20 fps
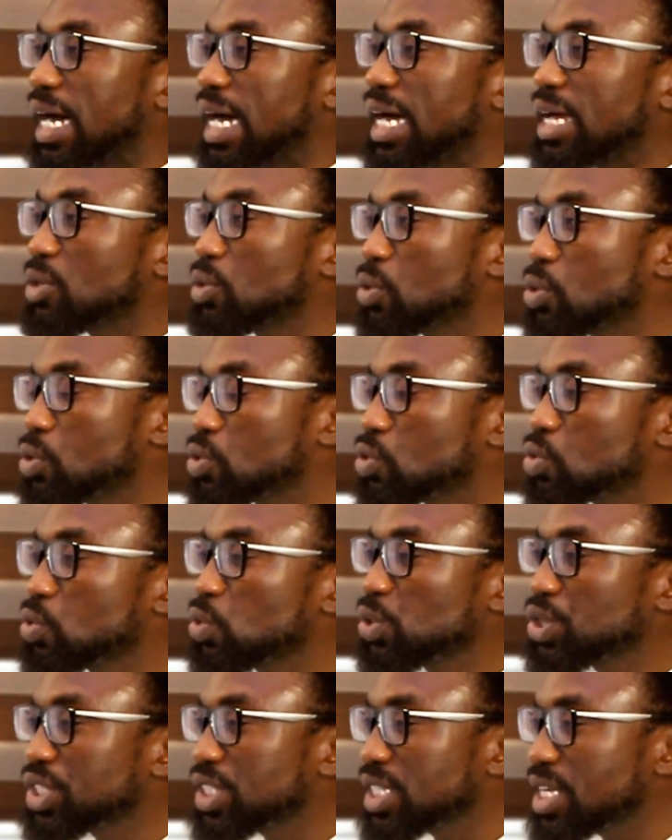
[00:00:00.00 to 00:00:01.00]
are those
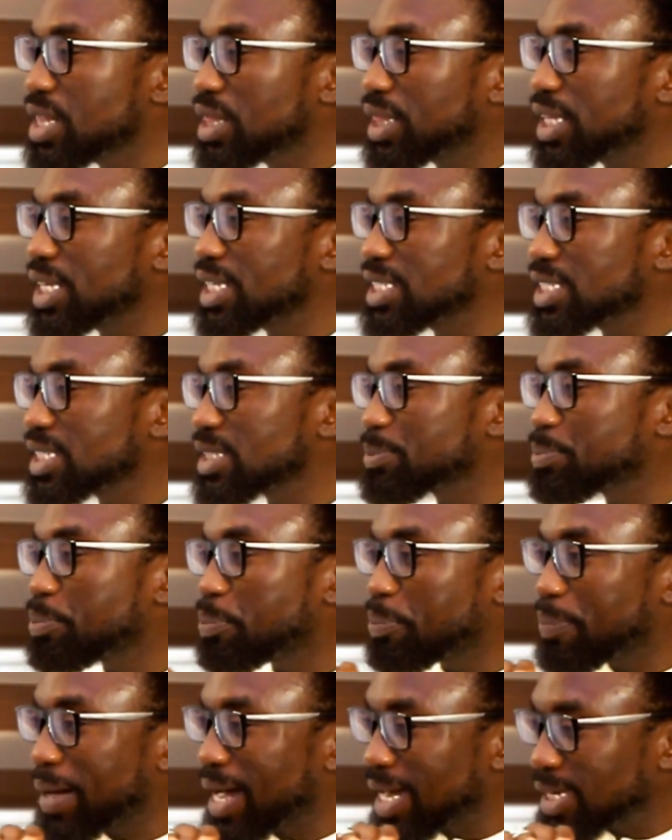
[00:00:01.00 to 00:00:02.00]
who see things
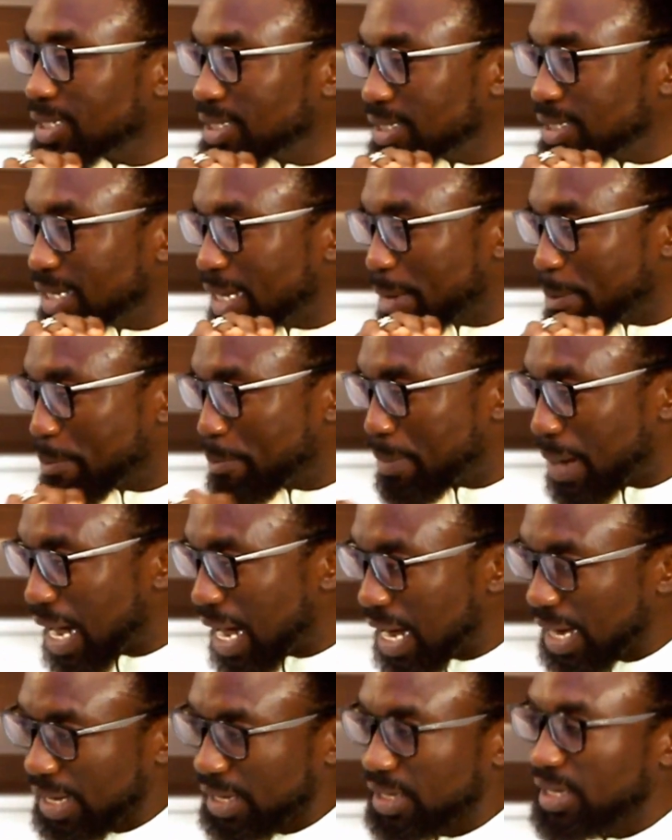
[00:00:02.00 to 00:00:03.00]
pass them
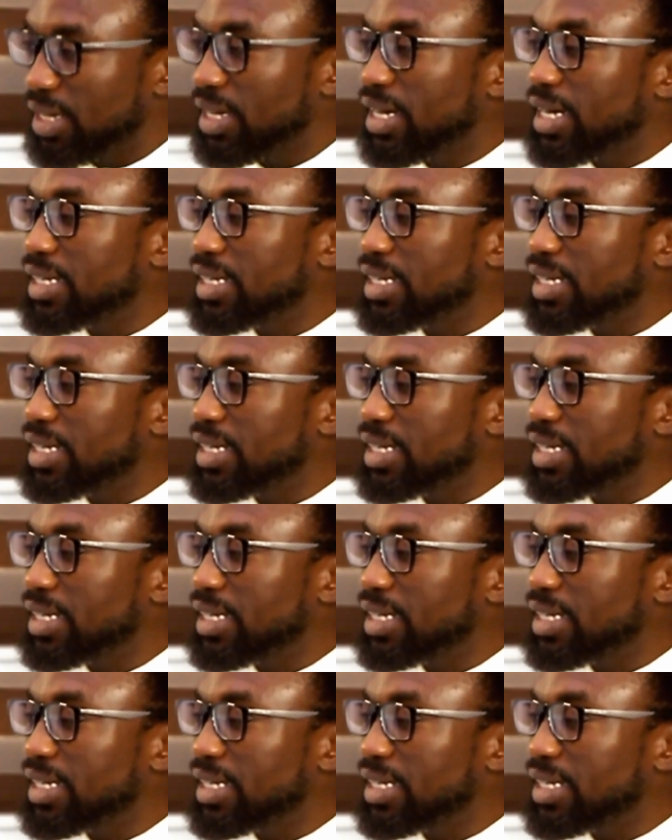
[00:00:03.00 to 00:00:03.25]
by.